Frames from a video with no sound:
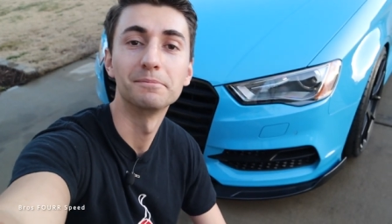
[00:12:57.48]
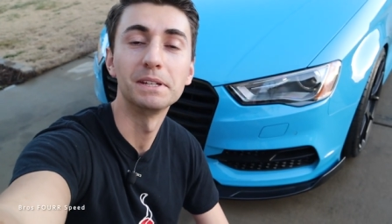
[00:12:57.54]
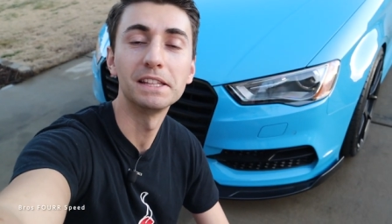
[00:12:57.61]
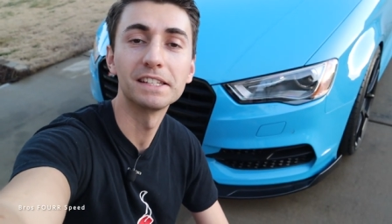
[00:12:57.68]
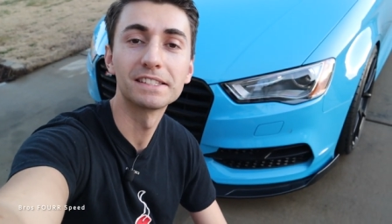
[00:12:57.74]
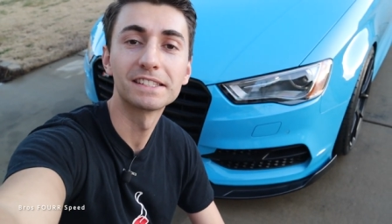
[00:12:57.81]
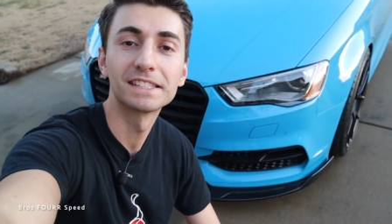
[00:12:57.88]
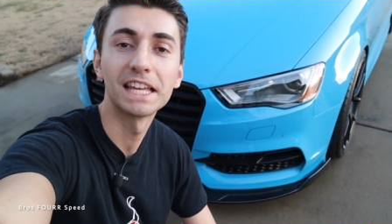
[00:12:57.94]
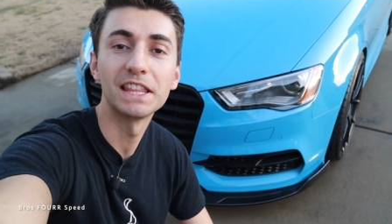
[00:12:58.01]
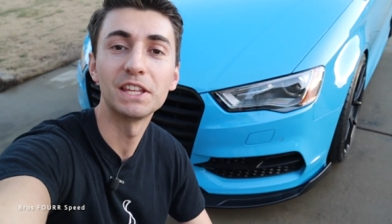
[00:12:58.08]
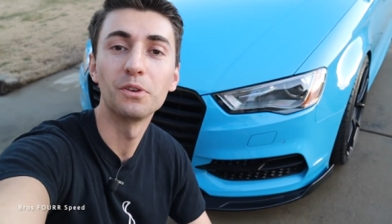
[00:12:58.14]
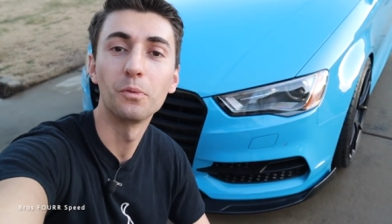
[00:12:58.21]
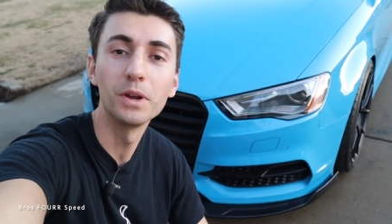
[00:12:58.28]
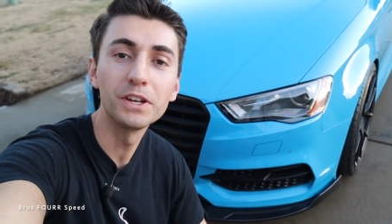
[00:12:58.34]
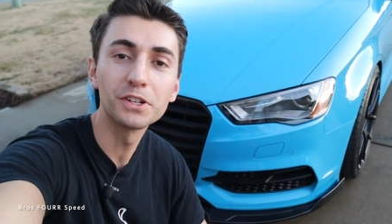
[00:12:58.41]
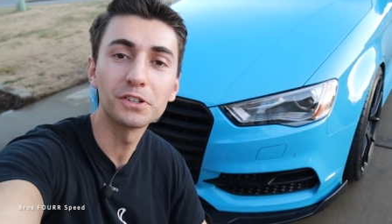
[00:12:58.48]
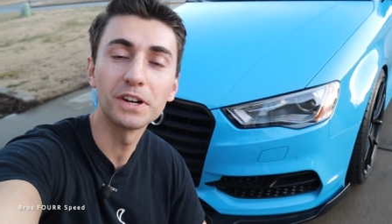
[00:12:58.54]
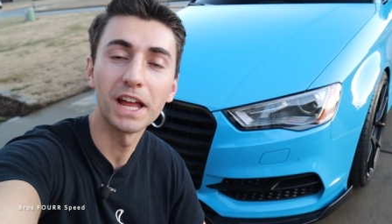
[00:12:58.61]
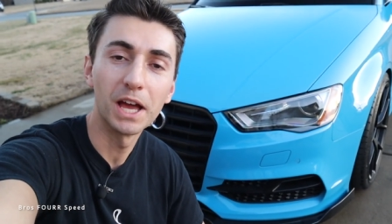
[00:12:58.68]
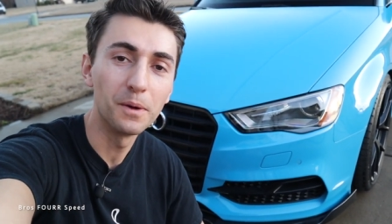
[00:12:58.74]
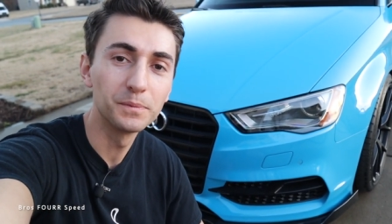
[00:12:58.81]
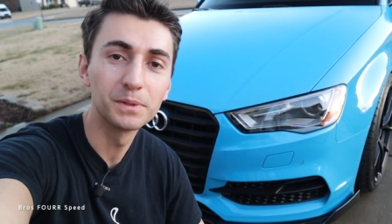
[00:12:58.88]
needless to say, the winter
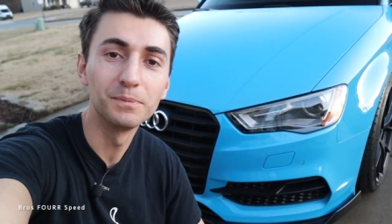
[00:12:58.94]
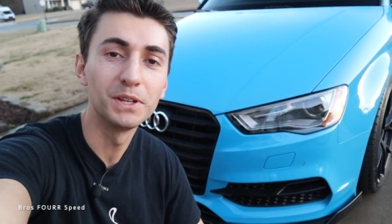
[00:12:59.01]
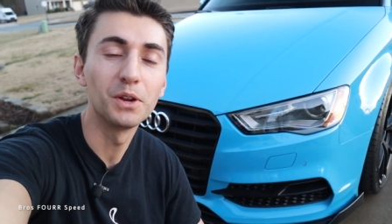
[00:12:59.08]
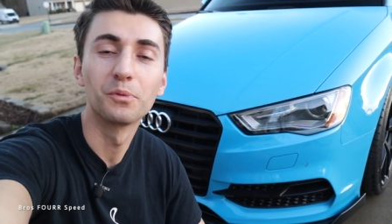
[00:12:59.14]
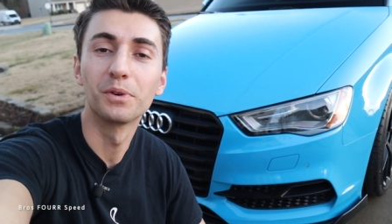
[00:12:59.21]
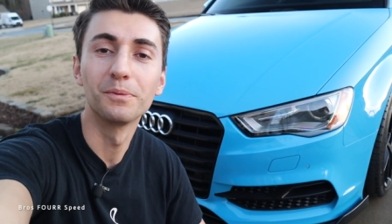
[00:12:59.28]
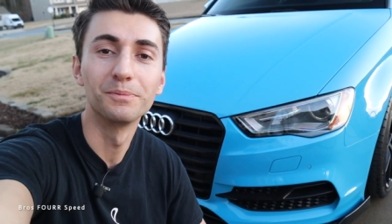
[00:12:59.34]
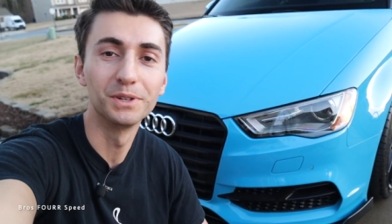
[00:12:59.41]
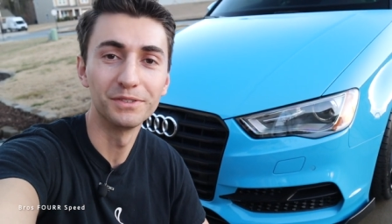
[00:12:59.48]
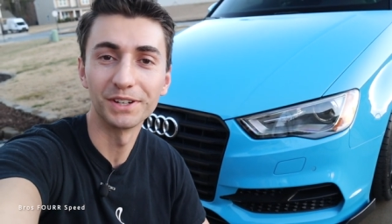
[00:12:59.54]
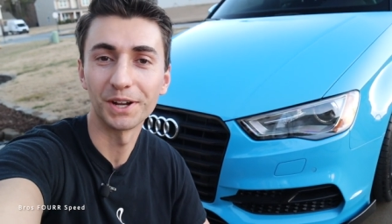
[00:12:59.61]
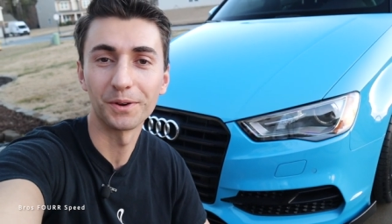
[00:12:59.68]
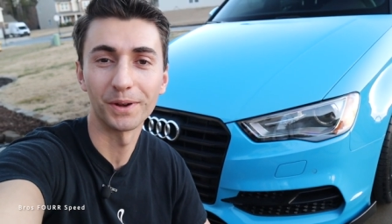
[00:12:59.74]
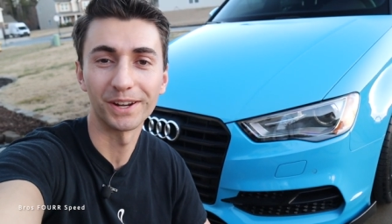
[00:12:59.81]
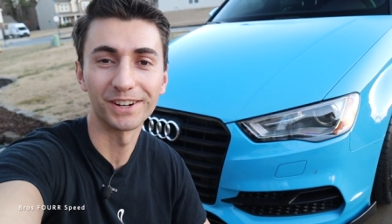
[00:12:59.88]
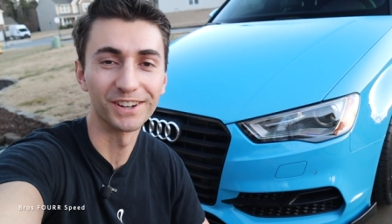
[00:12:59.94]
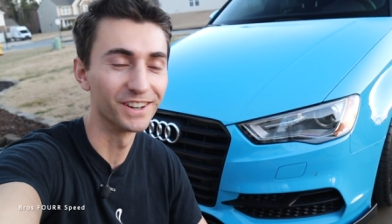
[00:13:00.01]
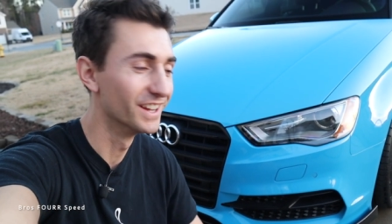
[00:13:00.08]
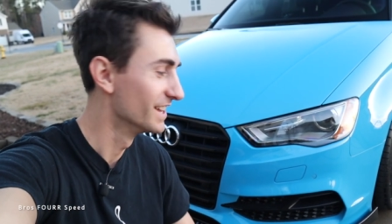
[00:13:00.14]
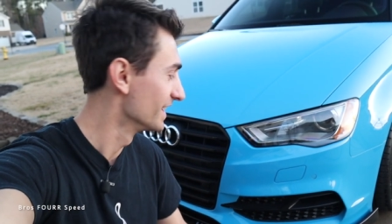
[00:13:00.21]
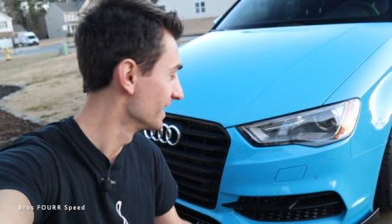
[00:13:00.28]
helped me remove it quicker.